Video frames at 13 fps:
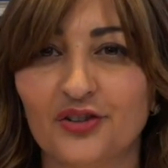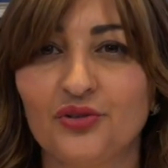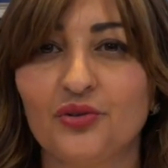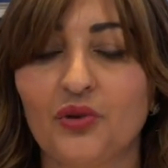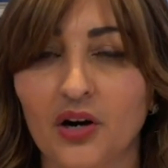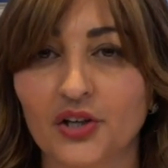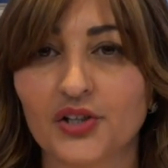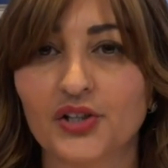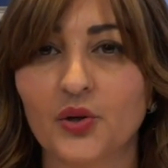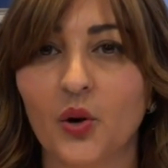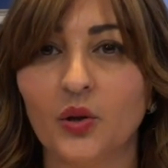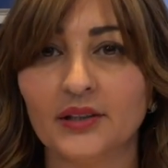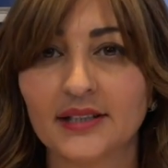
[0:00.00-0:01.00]
to our
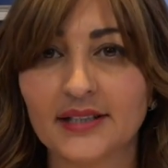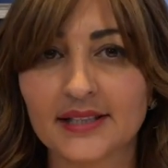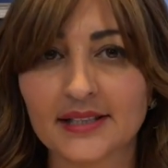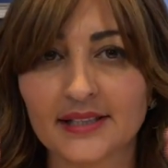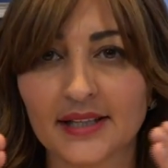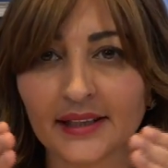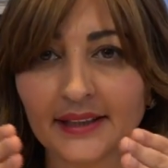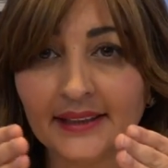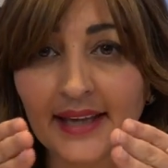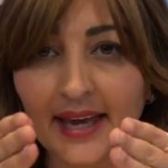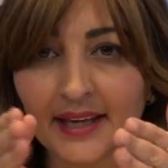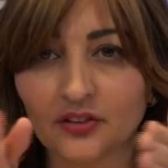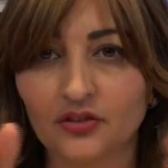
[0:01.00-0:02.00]
soul, is the
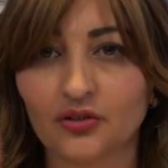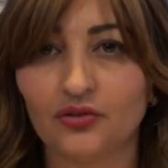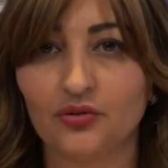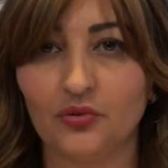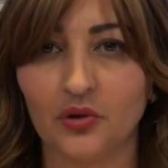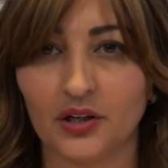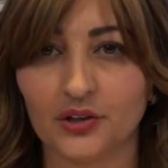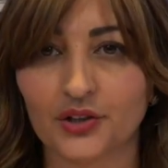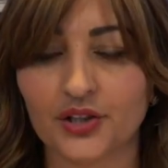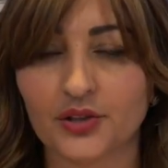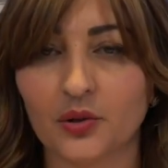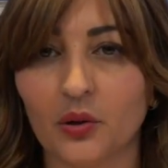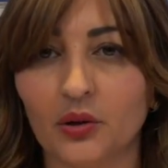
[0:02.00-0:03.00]
gate to our
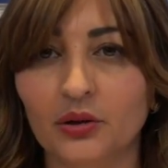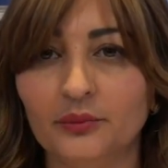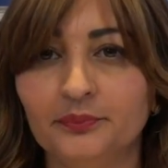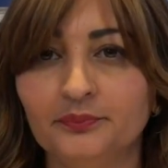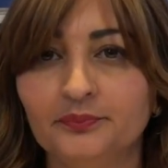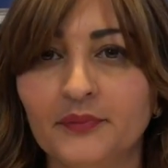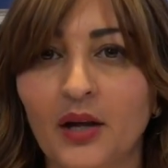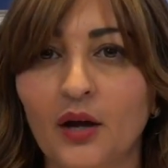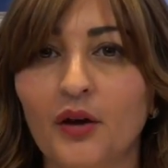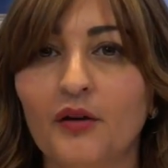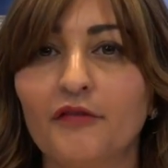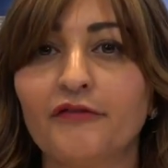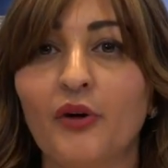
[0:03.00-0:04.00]
soul,
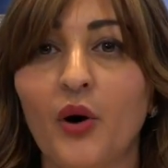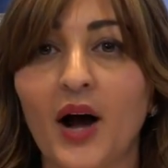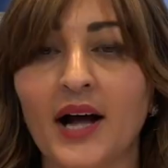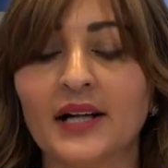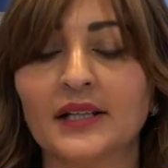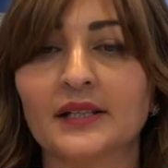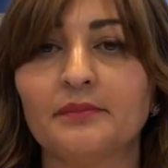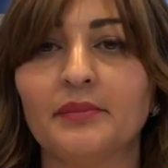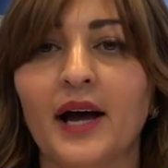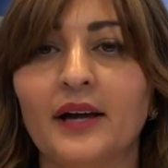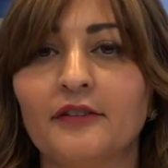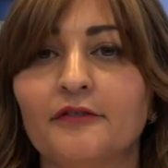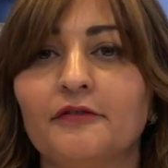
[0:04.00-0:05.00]
for us,
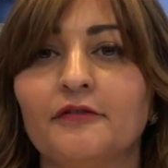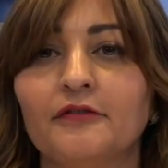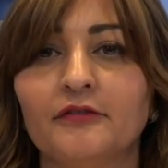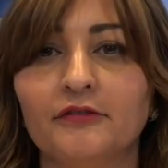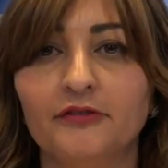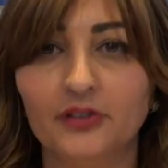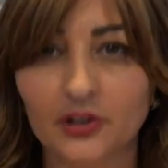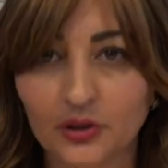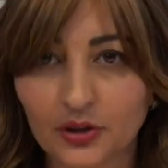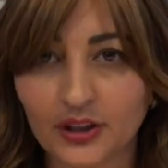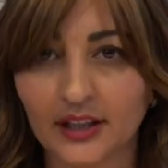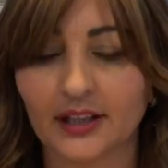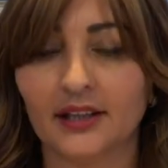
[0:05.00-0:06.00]
by
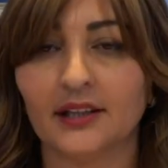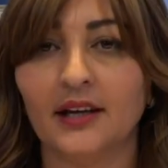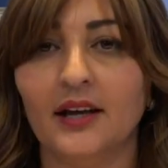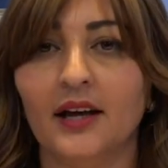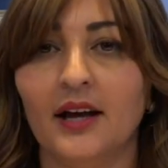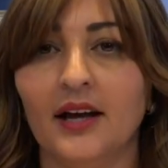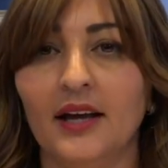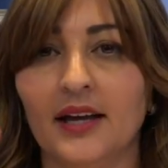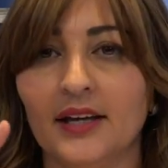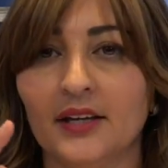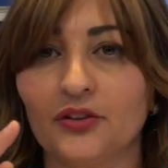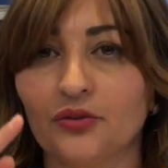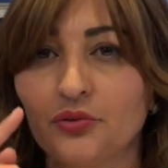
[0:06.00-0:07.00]
looking
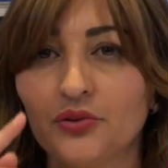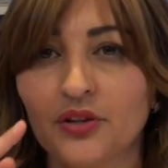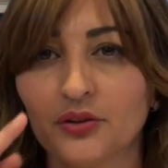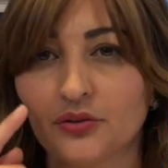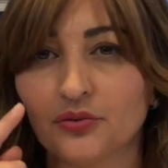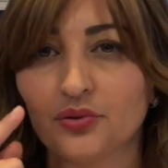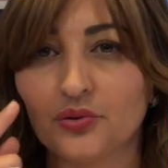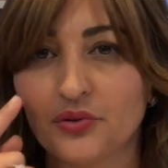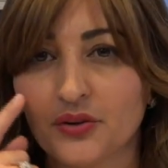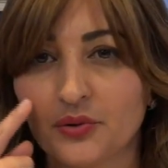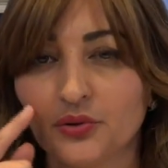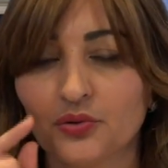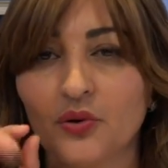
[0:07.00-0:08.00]
through
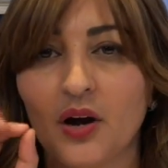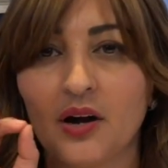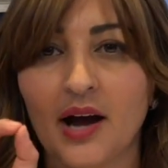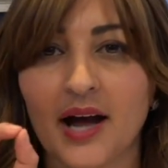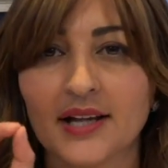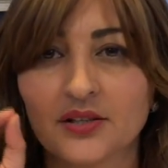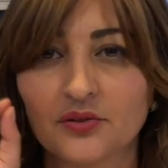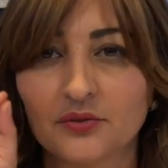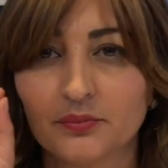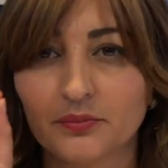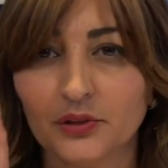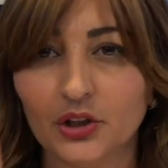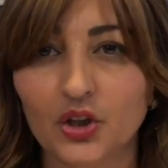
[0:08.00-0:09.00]
our eyes,
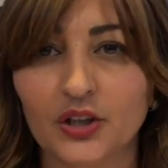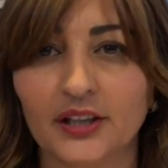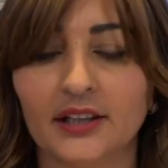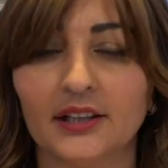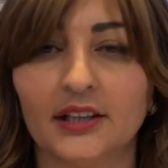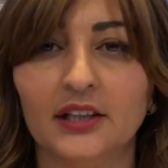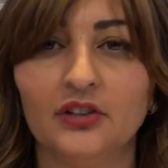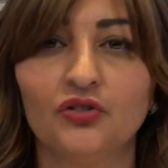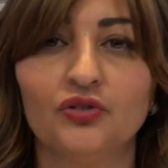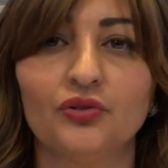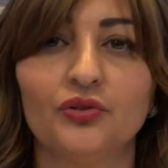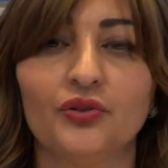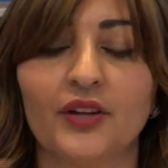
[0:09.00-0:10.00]
looking
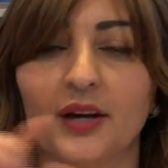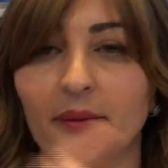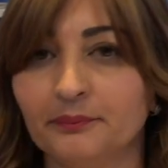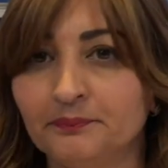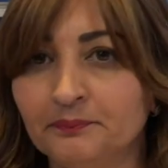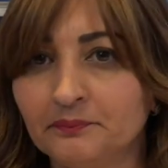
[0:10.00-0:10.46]
into the